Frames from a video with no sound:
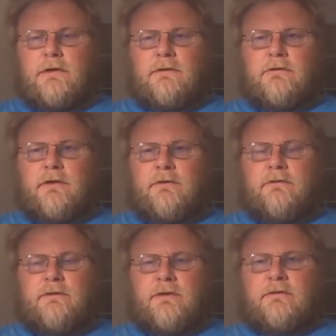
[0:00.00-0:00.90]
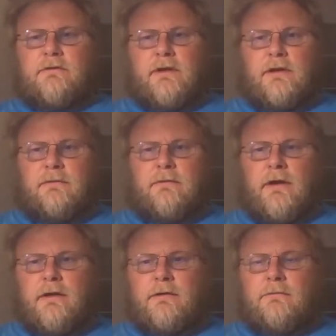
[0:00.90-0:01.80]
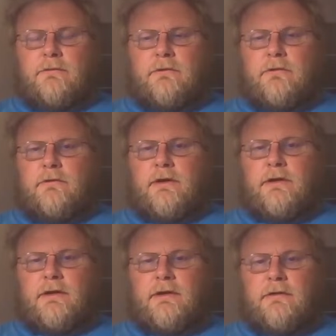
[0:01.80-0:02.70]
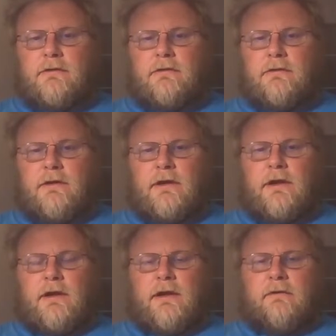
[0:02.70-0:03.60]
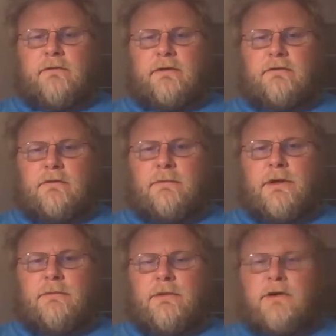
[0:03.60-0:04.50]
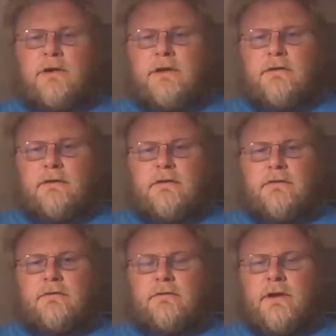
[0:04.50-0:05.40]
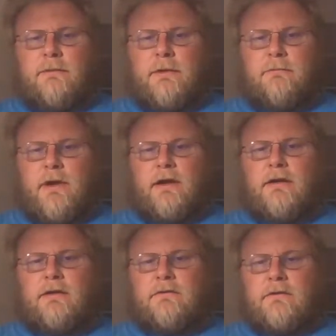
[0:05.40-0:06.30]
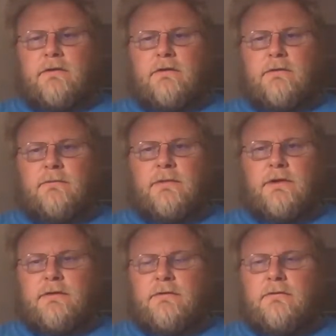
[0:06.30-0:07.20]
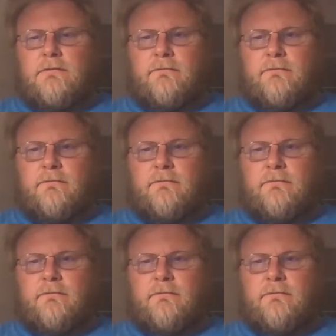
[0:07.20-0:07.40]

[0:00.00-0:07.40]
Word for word: stuff since I've got them. So I need to invest a little bit of money, get the ceramic bearings in them and